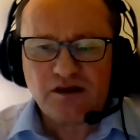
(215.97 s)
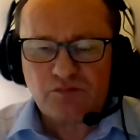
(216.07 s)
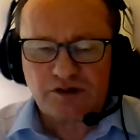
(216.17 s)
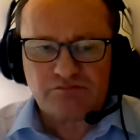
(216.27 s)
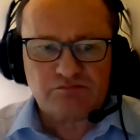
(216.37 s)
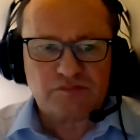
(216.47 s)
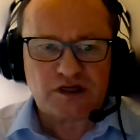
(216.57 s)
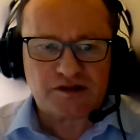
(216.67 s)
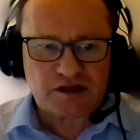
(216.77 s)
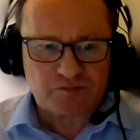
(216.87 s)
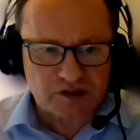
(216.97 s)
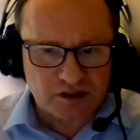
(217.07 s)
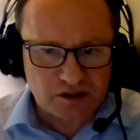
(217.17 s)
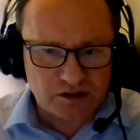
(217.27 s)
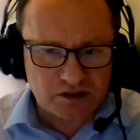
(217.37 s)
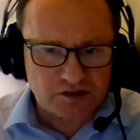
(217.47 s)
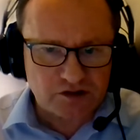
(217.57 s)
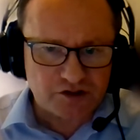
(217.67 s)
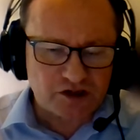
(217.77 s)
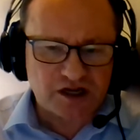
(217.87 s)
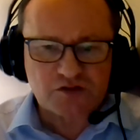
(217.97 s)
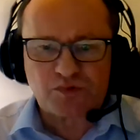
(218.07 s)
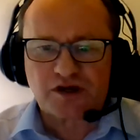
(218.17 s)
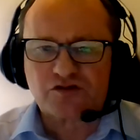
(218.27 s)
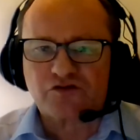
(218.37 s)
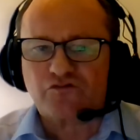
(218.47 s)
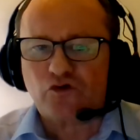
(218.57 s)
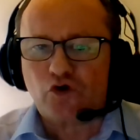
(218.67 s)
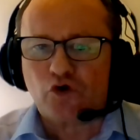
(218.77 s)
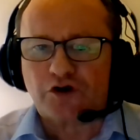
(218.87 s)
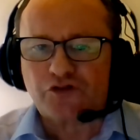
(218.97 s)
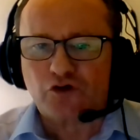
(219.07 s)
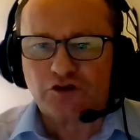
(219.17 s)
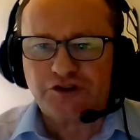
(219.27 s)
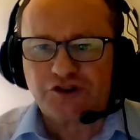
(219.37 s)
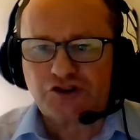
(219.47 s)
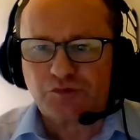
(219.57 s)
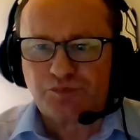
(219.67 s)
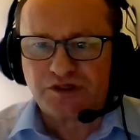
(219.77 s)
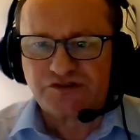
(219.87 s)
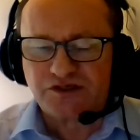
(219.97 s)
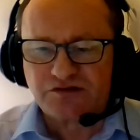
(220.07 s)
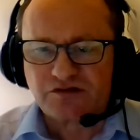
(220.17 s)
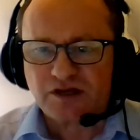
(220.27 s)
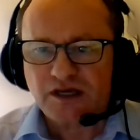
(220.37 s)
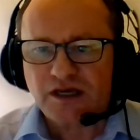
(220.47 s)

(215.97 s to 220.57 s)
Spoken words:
But the other aspects of the role are thought leadership pieces,